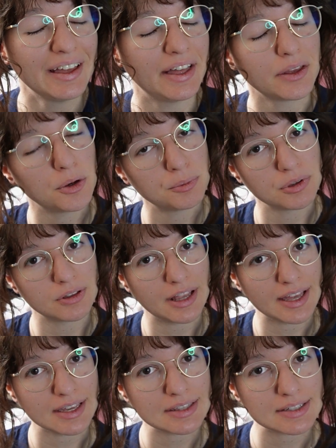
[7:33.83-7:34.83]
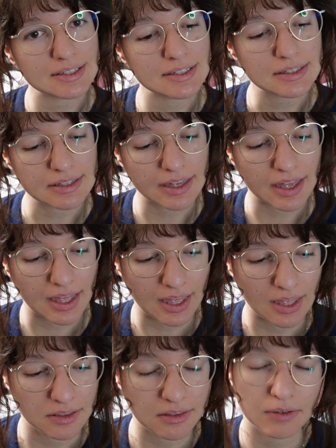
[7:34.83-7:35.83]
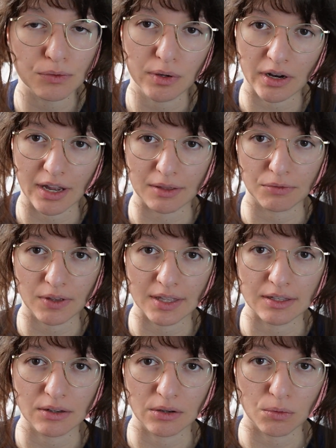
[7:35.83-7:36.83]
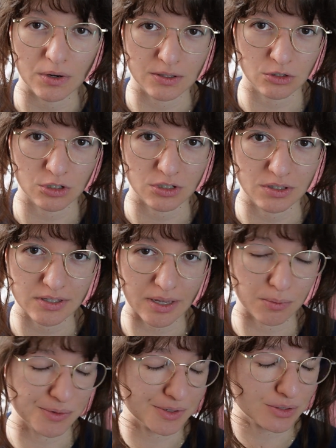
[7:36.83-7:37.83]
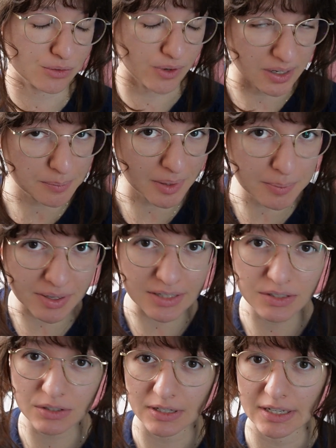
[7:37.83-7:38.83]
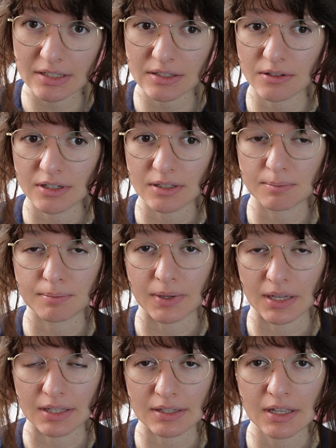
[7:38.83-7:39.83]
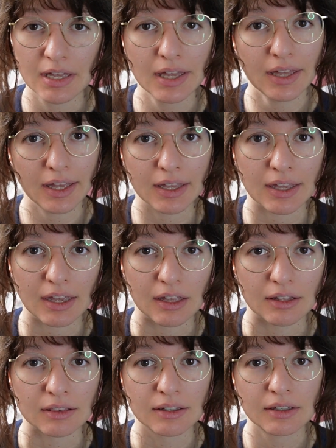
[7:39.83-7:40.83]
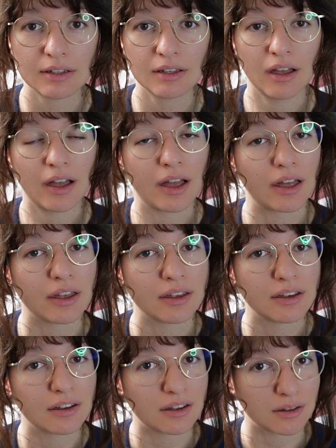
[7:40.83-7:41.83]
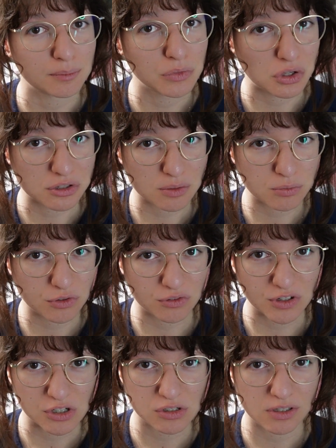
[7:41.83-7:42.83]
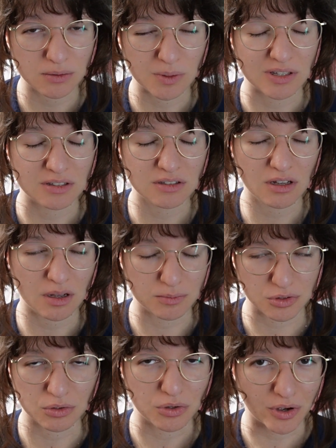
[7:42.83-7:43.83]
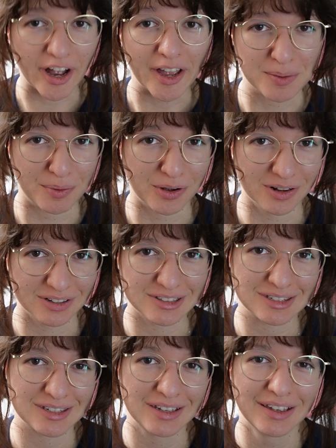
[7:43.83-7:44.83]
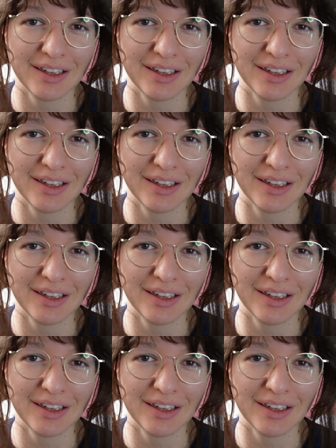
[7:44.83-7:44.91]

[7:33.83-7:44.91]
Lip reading: I hope you liked it, and if you have any questions, I will try my best to answer it, but again, I am not a professional when it comes to your eyeballs.